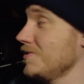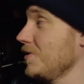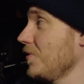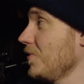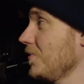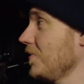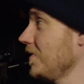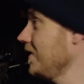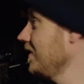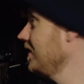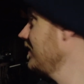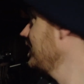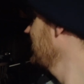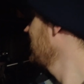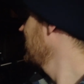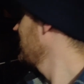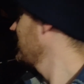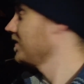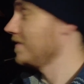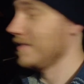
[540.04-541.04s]
so uh,
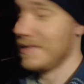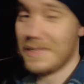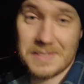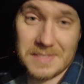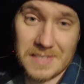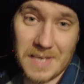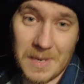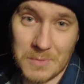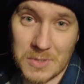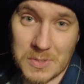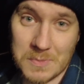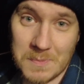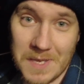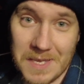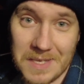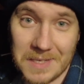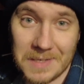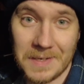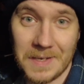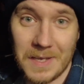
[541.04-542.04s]
the next time we
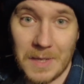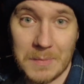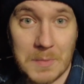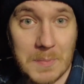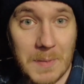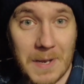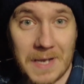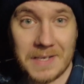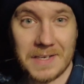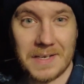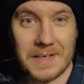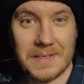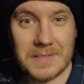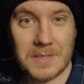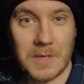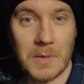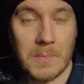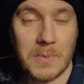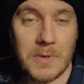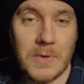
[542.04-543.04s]
speak, it'll be back at
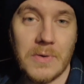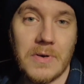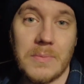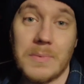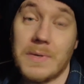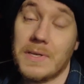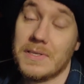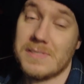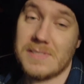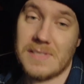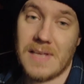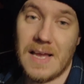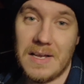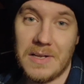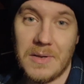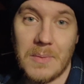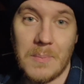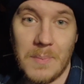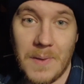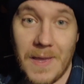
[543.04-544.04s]
the computer and we can
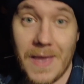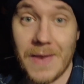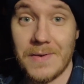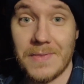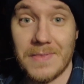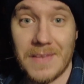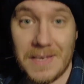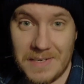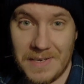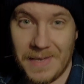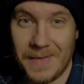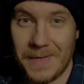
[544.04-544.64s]
start comparing that